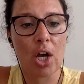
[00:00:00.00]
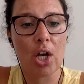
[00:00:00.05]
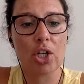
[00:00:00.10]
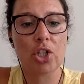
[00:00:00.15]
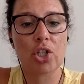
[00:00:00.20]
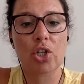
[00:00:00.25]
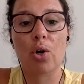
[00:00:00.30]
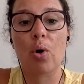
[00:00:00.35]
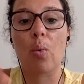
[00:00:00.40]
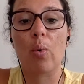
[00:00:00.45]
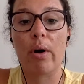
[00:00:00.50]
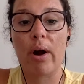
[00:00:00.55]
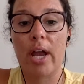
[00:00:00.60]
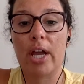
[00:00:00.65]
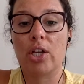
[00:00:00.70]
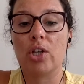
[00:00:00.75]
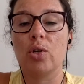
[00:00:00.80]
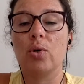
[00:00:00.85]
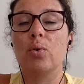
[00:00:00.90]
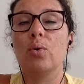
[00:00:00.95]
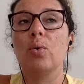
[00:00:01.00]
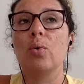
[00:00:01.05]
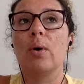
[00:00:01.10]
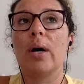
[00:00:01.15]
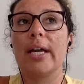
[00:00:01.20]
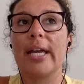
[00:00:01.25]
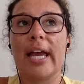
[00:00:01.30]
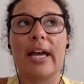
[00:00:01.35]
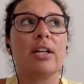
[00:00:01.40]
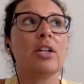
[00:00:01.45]
So don't worry. You,
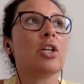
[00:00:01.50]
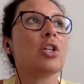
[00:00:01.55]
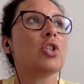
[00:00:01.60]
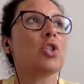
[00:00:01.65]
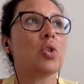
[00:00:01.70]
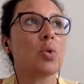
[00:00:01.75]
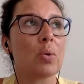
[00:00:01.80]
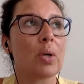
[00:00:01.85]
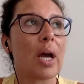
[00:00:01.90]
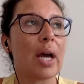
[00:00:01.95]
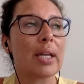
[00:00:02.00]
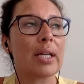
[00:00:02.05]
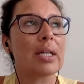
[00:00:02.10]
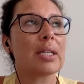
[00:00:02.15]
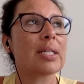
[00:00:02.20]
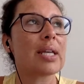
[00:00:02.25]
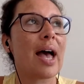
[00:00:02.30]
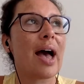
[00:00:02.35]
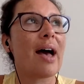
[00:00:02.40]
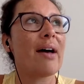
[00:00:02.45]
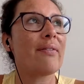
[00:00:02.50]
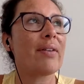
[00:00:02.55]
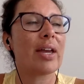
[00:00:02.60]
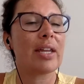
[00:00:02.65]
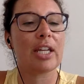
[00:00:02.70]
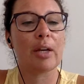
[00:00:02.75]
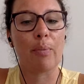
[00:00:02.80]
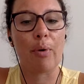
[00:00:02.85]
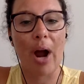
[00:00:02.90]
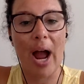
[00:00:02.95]
again, do not need to have
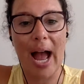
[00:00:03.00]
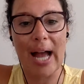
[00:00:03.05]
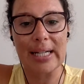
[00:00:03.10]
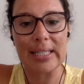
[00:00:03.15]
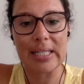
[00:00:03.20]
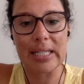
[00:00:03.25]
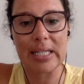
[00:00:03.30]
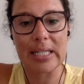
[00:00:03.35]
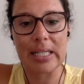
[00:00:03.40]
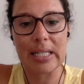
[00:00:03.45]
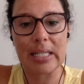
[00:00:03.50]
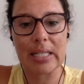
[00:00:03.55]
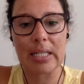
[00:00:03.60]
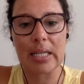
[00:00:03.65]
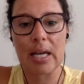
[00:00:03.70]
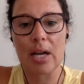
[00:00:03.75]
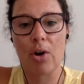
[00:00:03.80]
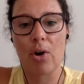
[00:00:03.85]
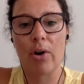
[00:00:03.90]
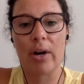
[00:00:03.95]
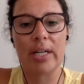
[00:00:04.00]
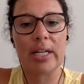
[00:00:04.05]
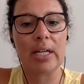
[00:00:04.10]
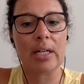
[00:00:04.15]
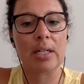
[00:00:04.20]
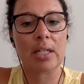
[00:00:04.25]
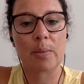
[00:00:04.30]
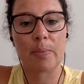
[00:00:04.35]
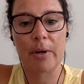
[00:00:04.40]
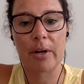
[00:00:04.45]
any practice or any
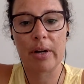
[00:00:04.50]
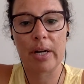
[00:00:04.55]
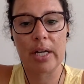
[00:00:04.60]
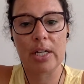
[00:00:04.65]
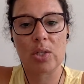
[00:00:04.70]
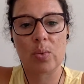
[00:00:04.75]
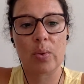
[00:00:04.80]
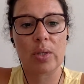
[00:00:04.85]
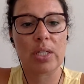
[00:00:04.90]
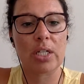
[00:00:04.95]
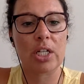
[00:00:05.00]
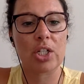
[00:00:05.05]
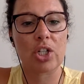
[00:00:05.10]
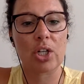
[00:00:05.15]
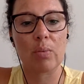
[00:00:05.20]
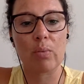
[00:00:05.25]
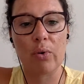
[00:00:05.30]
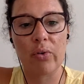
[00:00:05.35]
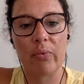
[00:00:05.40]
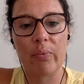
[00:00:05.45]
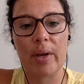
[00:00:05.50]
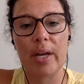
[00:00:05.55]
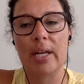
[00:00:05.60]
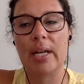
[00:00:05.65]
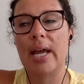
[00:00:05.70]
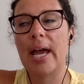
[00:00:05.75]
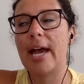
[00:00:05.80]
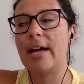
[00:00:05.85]
experience with teaching movement,